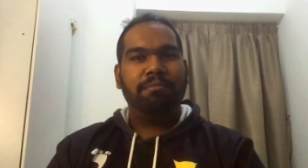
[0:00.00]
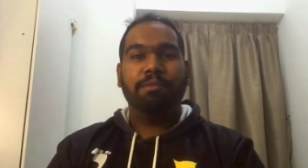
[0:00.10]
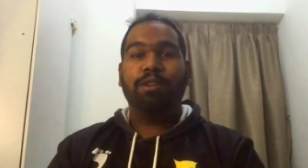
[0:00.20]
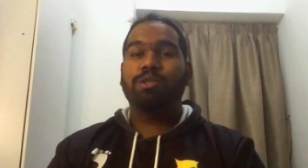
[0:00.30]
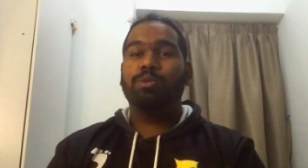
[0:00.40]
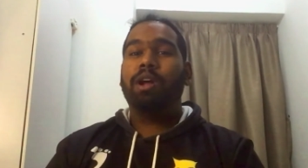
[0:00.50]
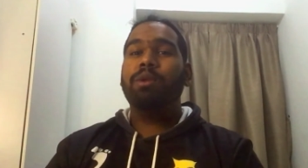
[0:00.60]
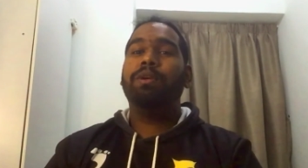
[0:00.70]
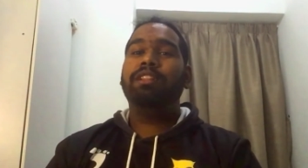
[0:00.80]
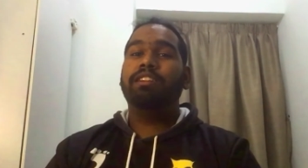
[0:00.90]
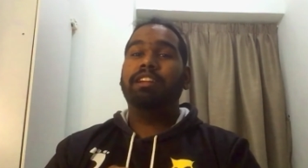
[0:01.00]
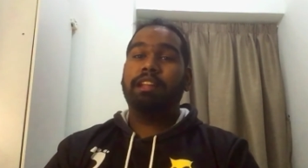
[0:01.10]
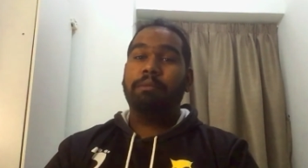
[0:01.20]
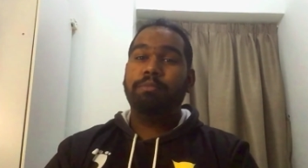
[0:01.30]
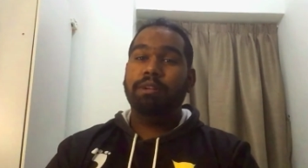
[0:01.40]
Because one went to the
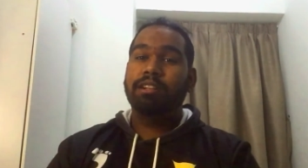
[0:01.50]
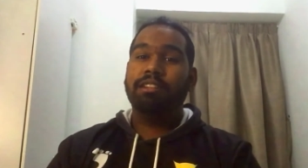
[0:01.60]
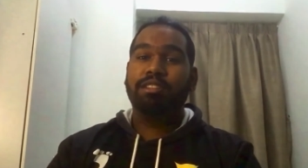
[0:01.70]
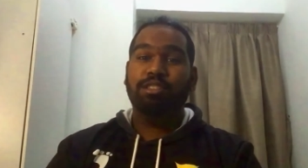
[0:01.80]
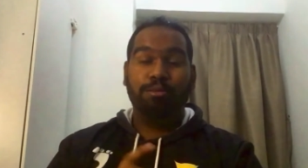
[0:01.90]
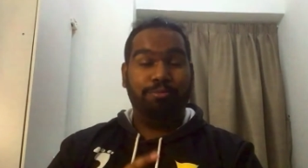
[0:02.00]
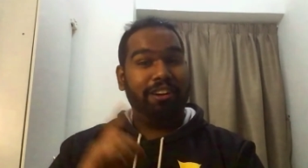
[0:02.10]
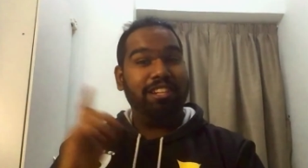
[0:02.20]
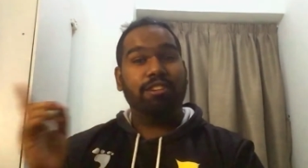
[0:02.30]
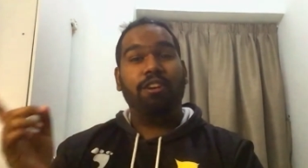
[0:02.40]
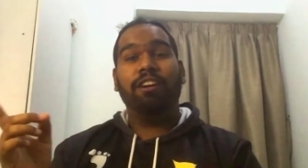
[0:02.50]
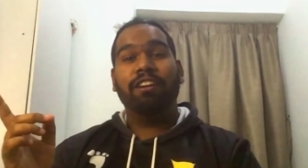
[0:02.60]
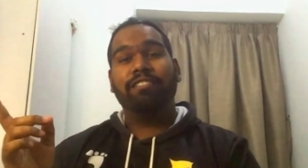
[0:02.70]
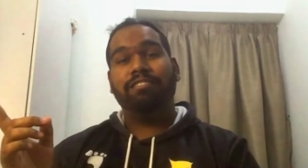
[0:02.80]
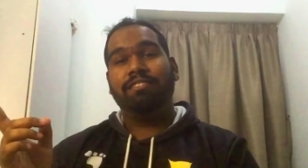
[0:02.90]
temple to praise God,
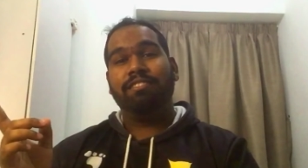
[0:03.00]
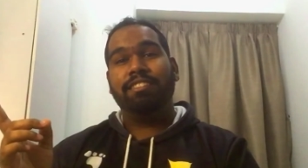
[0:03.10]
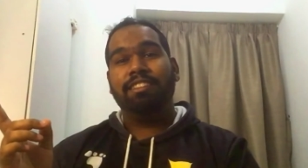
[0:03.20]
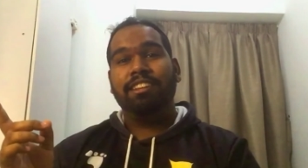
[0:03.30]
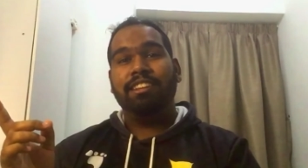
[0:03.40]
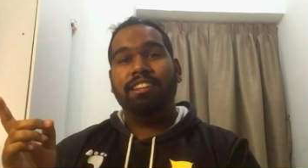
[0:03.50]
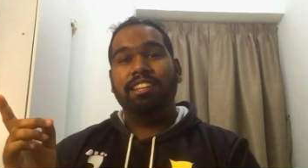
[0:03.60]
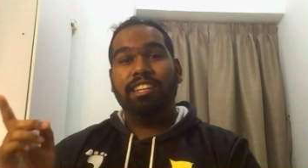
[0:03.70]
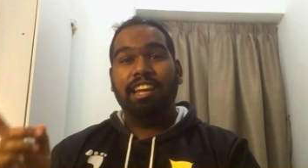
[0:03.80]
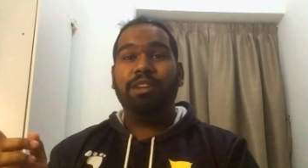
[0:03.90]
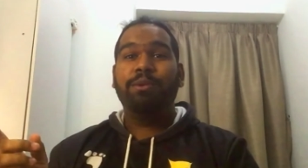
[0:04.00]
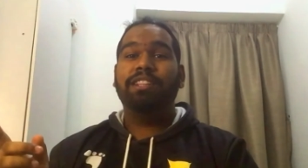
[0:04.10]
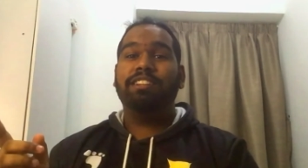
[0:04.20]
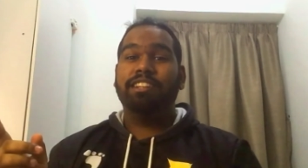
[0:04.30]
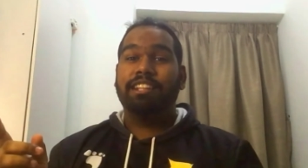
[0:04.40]
the other
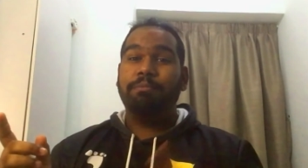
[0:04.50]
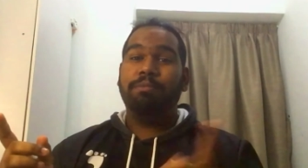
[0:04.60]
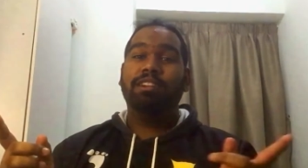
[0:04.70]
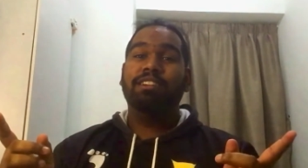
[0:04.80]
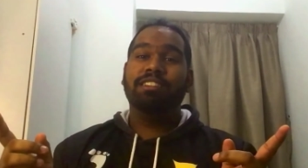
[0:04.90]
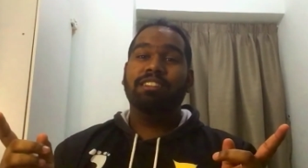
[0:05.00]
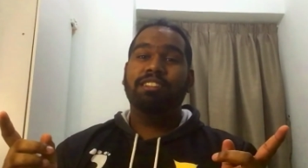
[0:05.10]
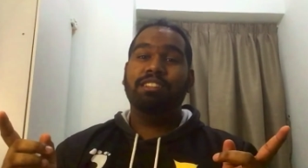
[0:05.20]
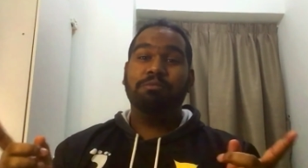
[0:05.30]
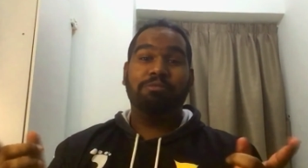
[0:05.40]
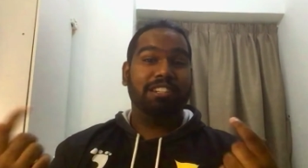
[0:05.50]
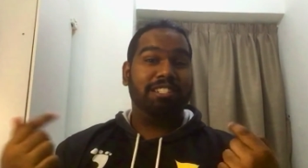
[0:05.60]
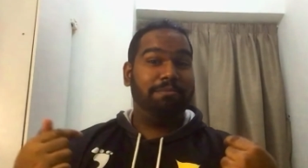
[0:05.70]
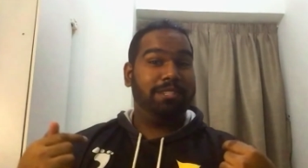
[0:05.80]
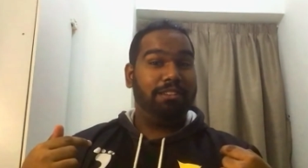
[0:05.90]
went to the temple to praise
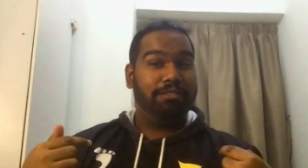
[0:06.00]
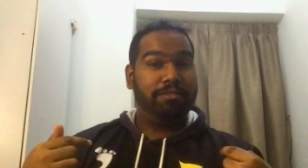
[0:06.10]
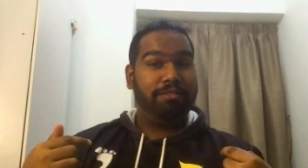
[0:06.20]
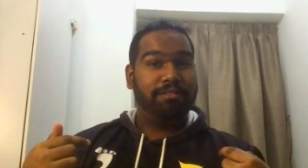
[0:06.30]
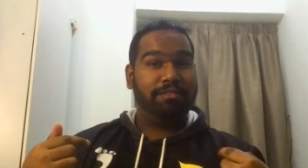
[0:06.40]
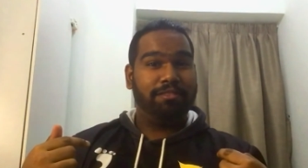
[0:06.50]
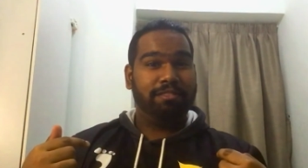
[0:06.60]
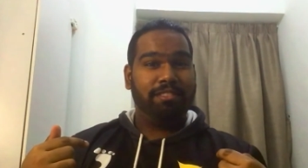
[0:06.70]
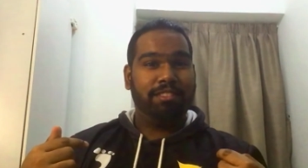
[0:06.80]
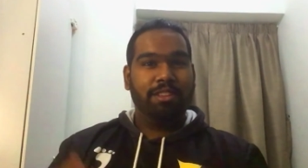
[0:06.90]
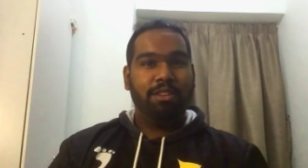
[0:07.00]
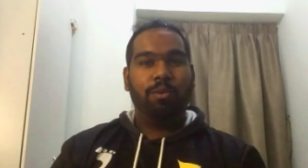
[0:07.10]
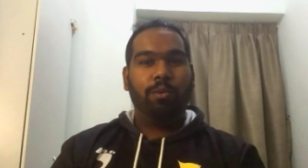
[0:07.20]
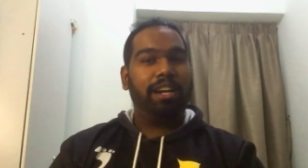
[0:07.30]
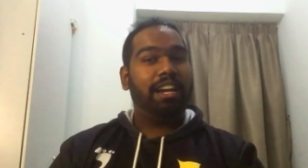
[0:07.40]
himself.
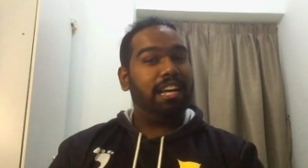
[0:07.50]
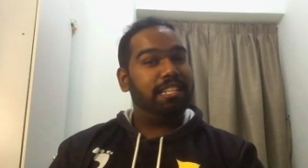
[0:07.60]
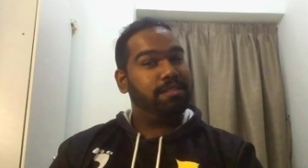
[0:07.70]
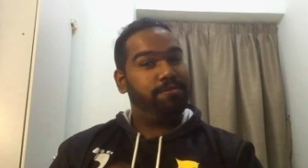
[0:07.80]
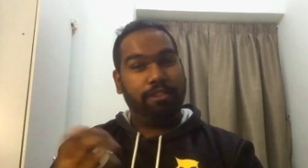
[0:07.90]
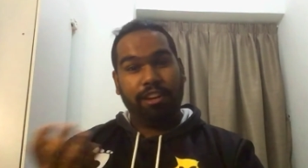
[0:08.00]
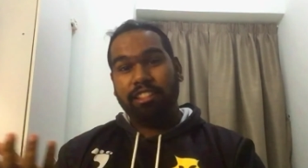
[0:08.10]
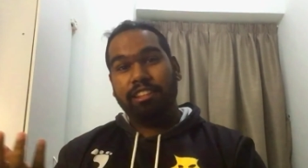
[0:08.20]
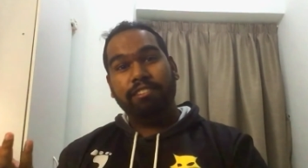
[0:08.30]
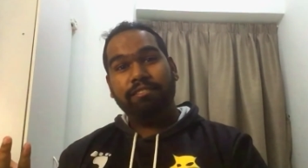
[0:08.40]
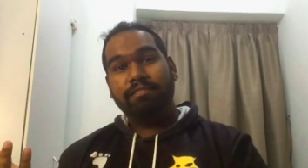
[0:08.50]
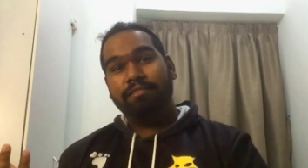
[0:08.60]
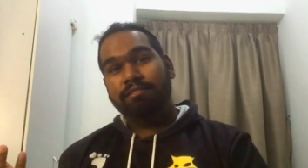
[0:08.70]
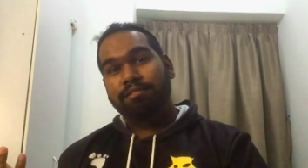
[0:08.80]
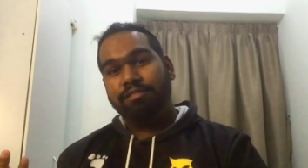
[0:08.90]
One asks for nothing,
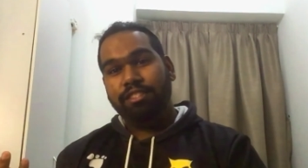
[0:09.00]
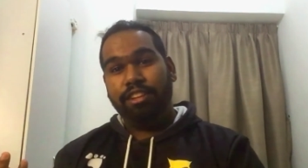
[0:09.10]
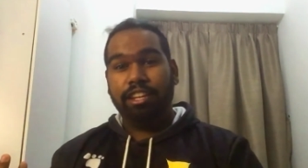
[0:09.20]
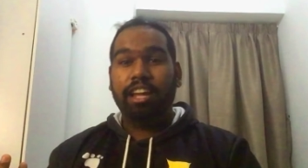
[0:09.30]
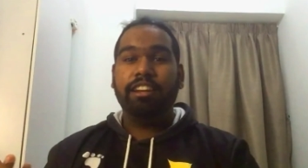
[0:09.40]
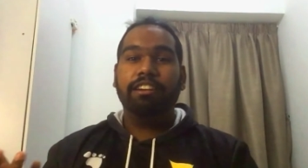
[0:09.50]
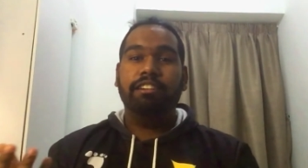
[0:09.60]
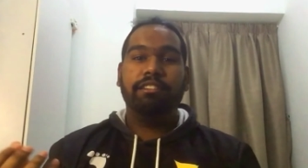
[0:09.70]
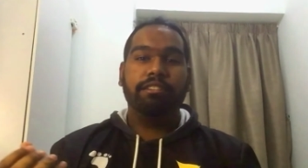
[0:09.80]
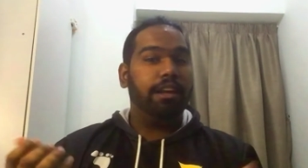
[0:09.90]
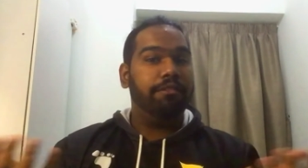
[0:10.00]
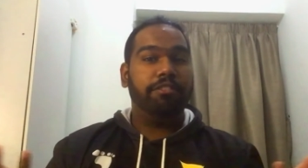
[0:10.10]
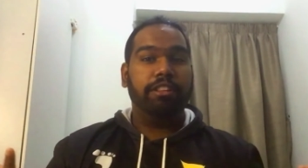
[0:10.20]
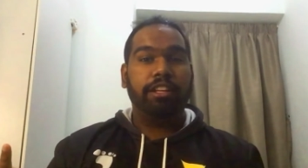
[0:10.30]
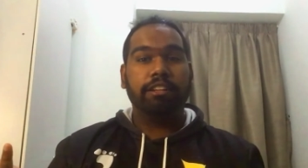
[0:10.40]
the other
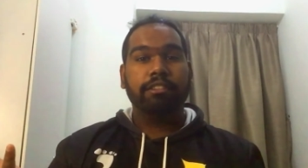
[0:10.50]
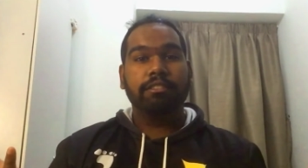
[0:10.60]
everything.